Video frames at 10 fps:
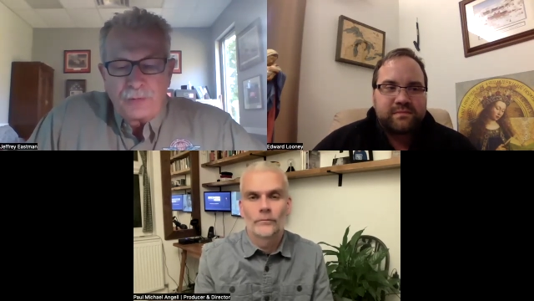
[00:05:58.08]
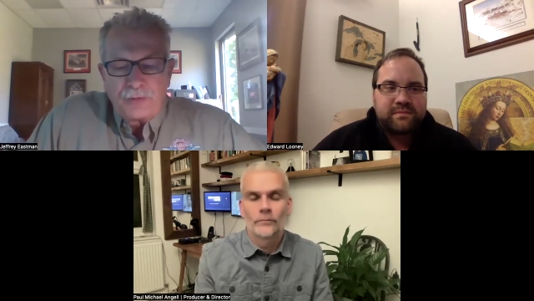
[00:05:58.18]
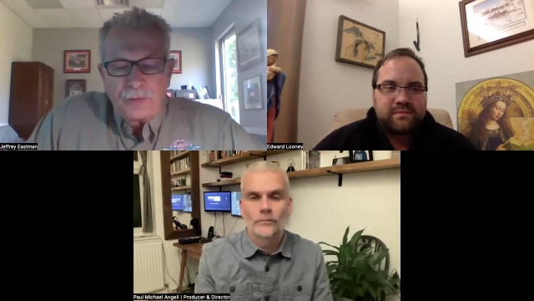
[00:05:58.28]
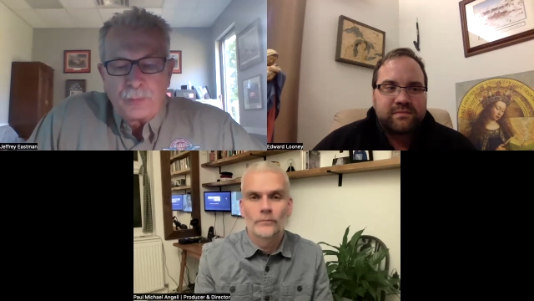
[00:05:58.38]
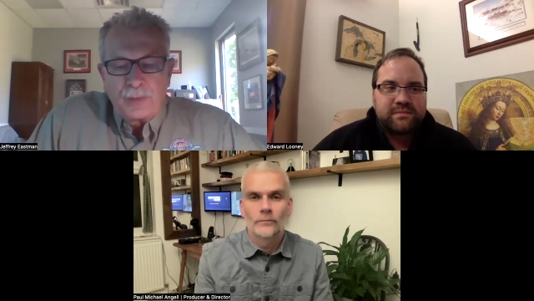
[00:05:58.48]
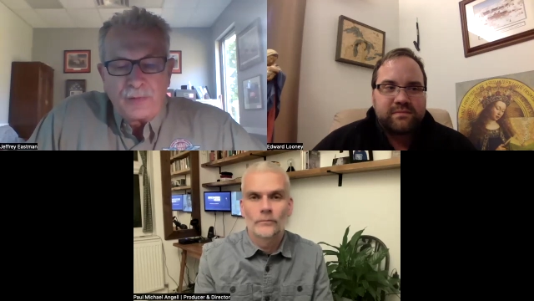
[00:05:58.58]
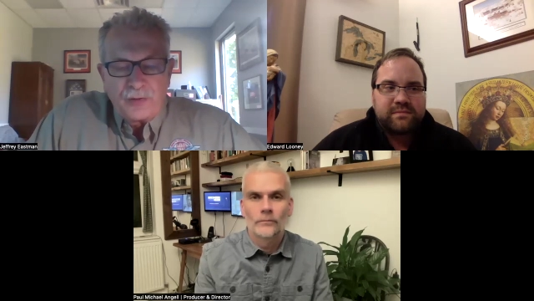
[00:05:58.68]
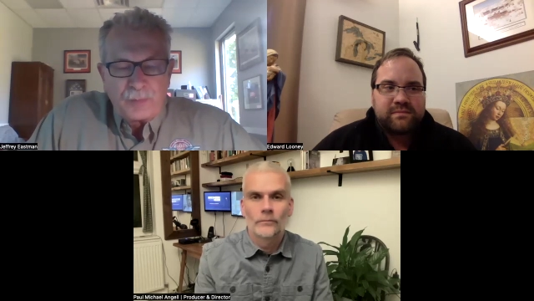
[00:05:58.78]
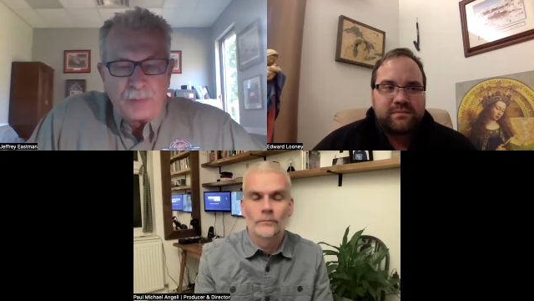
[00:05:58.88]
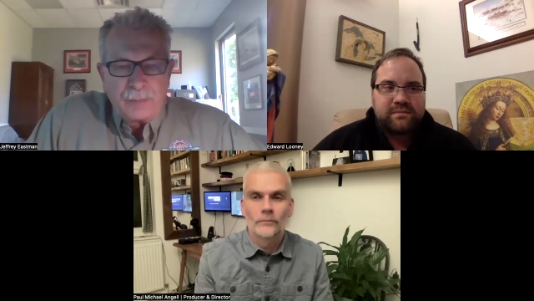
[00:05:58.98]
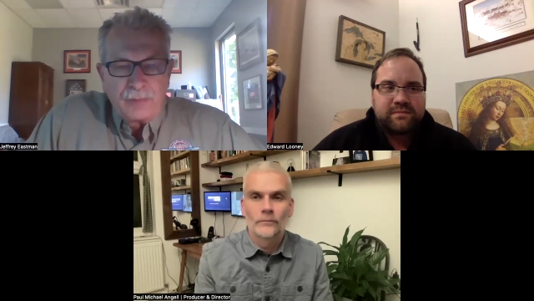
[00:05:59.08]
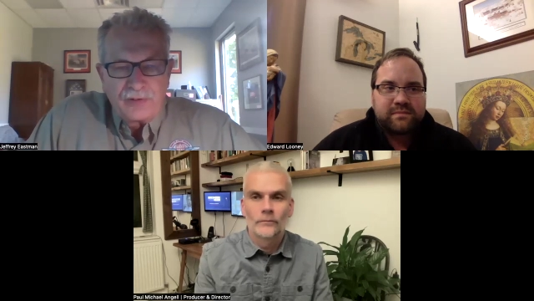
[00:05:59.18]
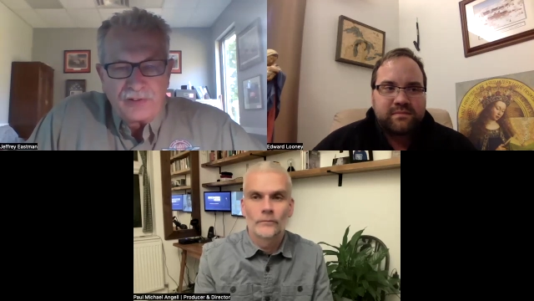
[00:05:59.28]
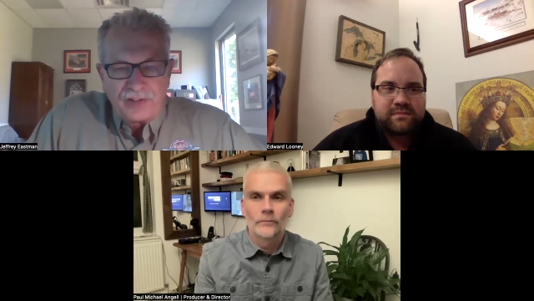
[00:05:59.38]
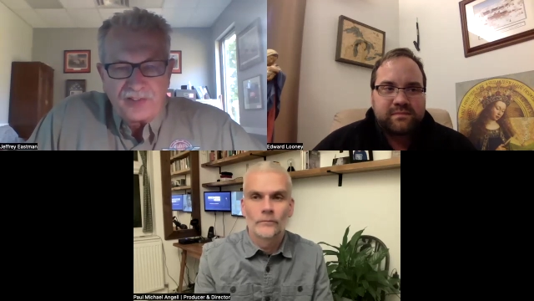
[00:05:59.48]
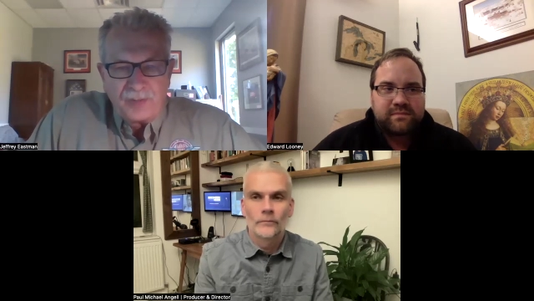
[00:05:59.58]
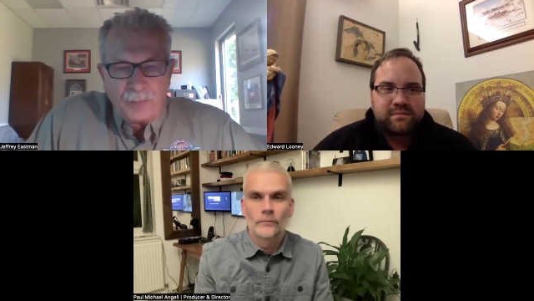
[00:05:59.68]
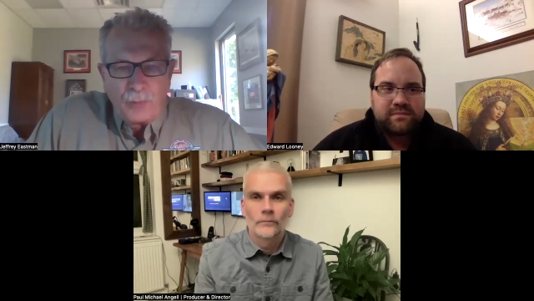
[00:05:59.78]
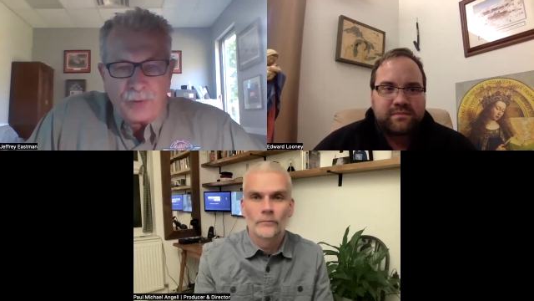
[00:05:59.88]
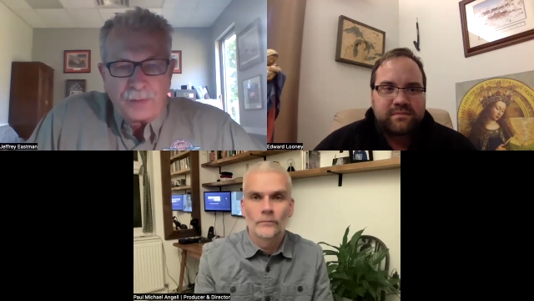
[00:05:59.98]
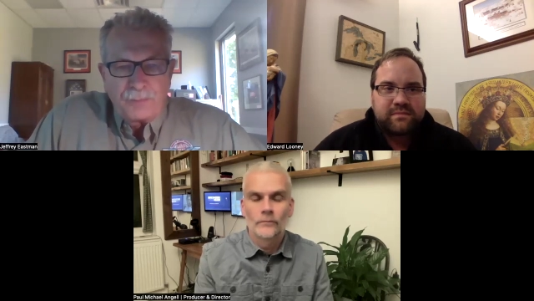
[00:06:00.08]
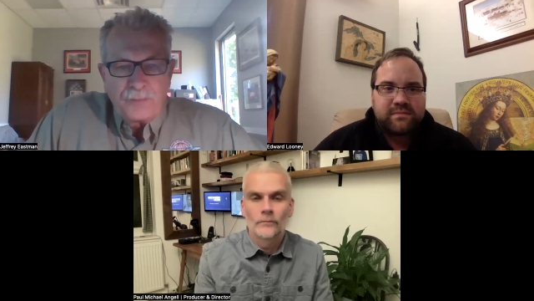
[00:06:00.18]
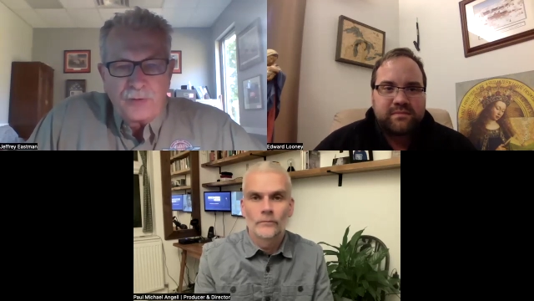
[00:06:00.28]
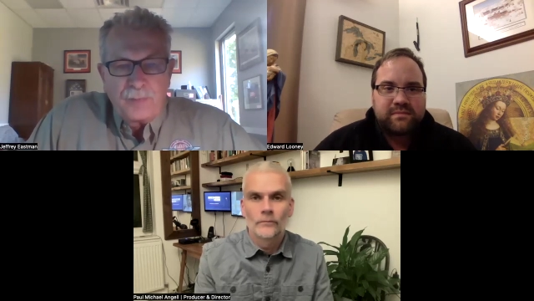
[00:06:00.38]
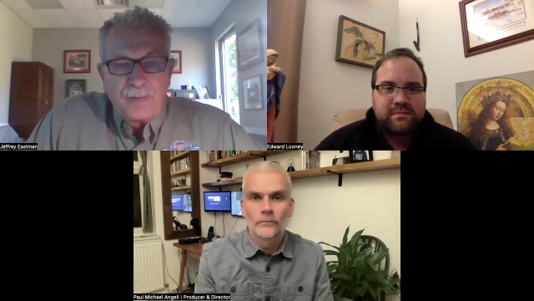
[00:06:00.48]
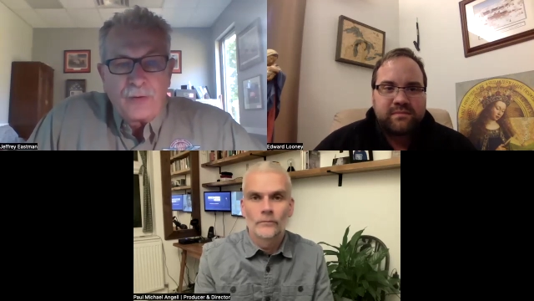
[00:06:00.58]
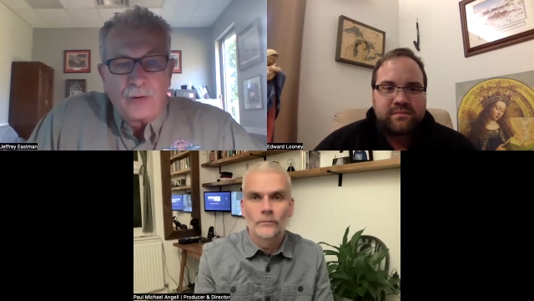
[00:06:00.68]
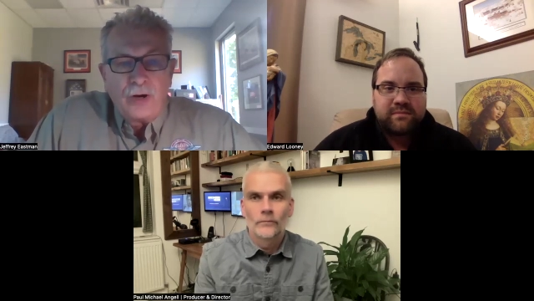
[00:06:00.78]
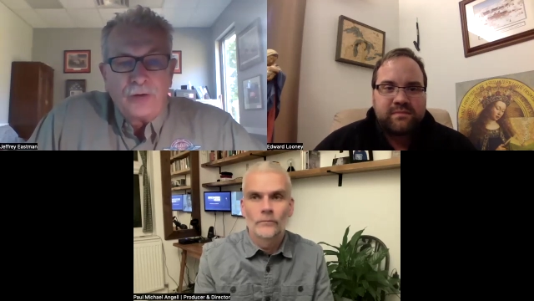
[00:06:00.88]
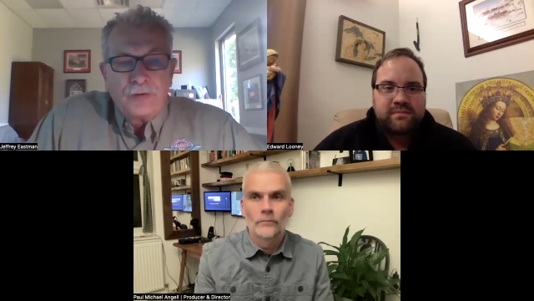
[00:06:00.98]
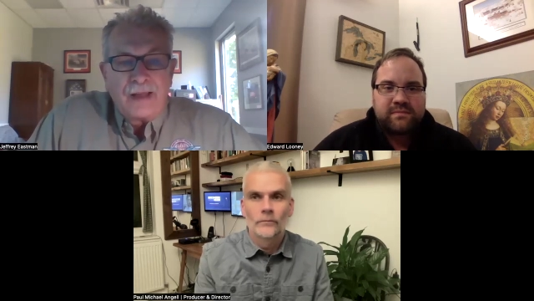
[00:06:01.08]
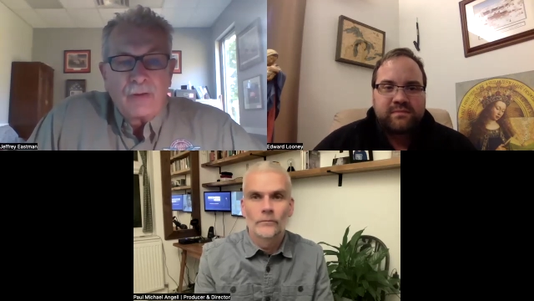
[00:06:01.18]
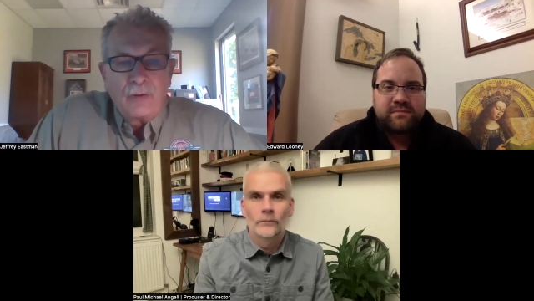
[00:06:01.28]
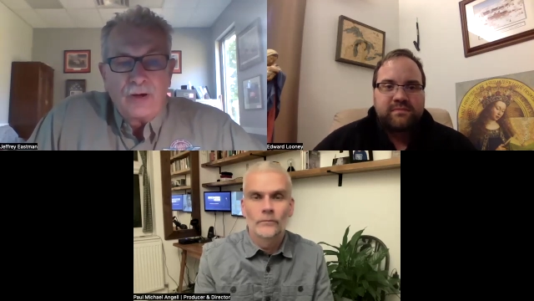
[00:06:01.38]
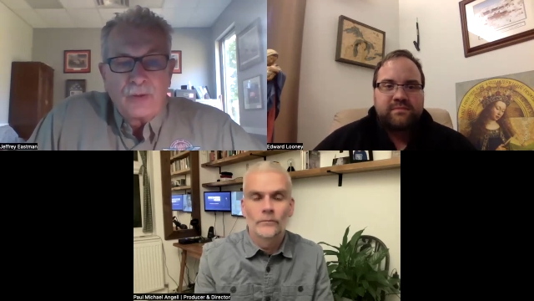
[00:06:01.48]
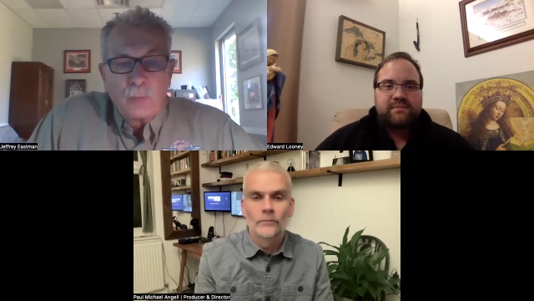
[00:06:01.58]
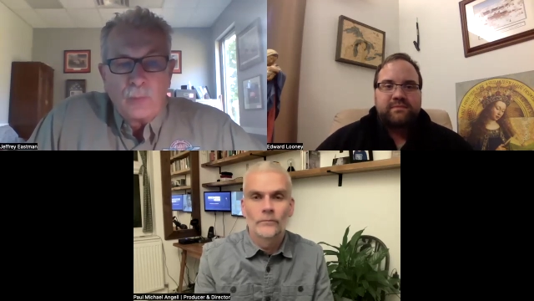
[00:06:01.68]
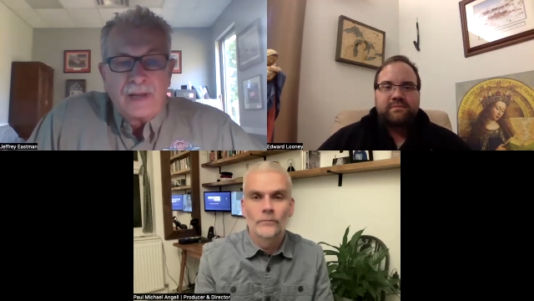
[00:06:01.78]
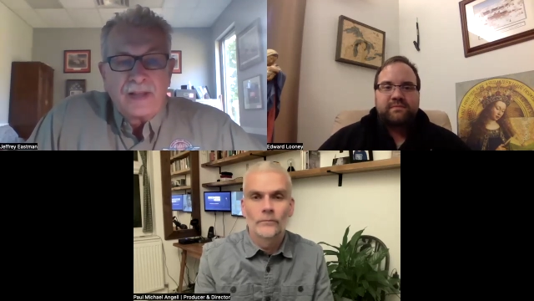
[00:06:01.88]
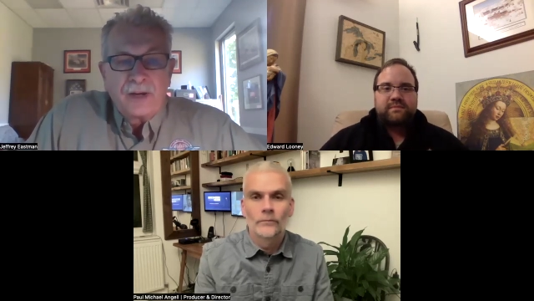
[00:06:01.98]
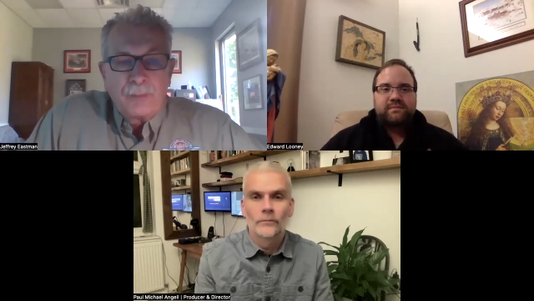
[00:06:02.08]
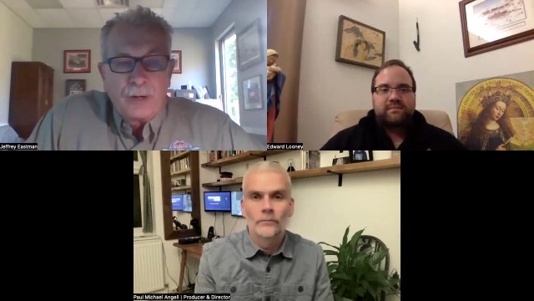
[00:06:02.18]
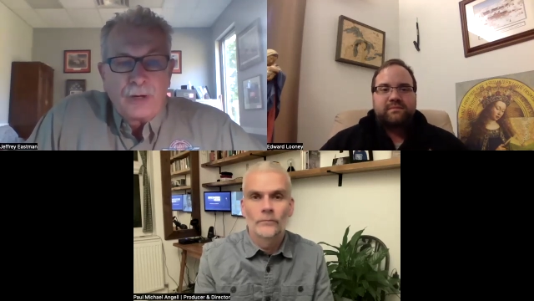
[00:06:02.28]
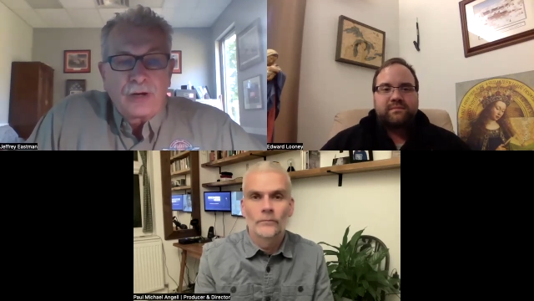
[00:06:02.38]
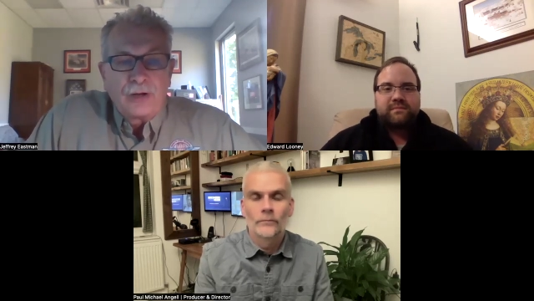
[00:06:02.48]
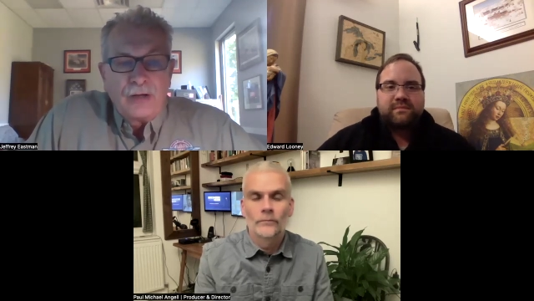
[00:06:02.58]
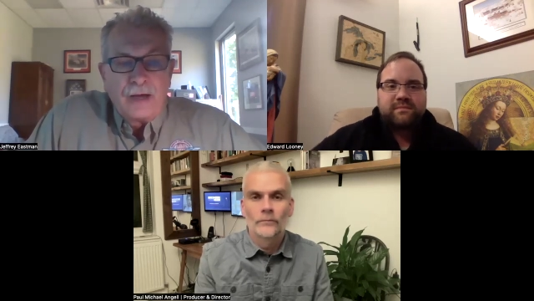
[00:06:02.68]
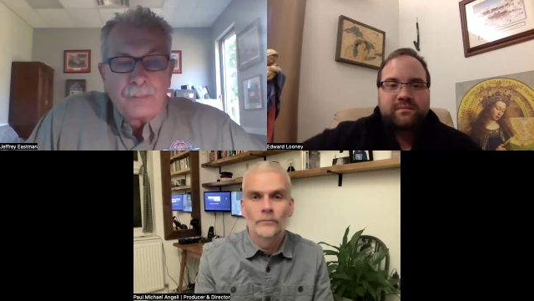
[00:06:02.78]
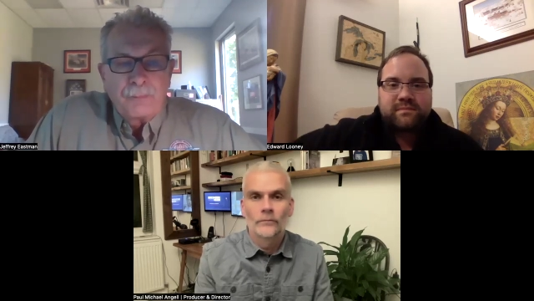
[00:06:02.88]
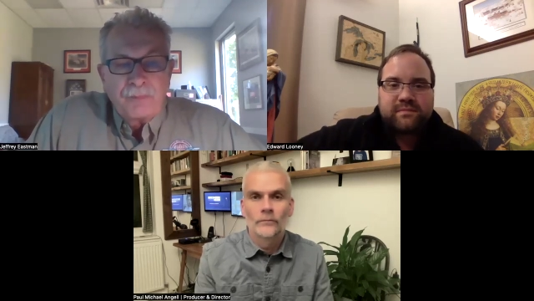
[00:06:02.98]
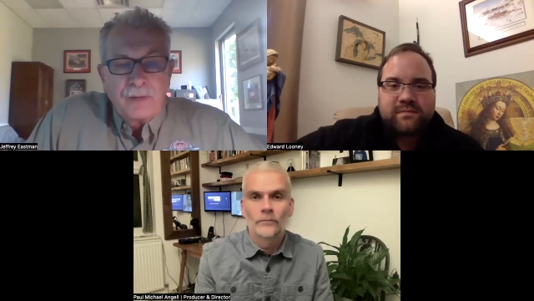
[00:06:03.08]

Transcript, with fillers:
Speaker 1: to greet those people six in the morning who've been there all night long waiting in a parking lot